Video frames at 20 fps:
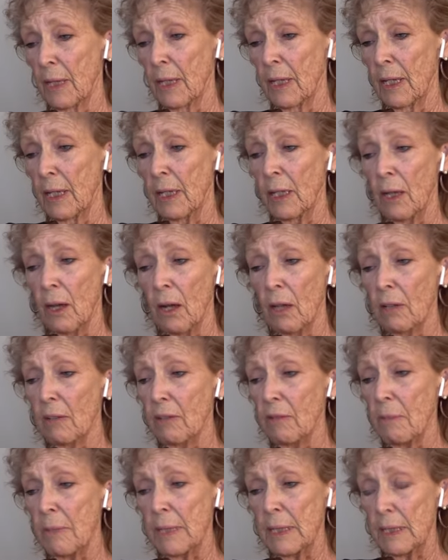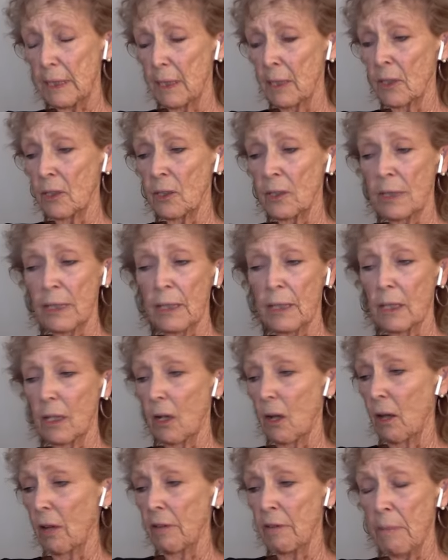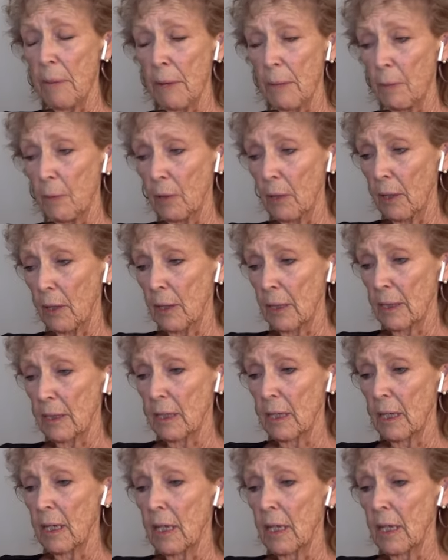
In all of my centers and in all of my books,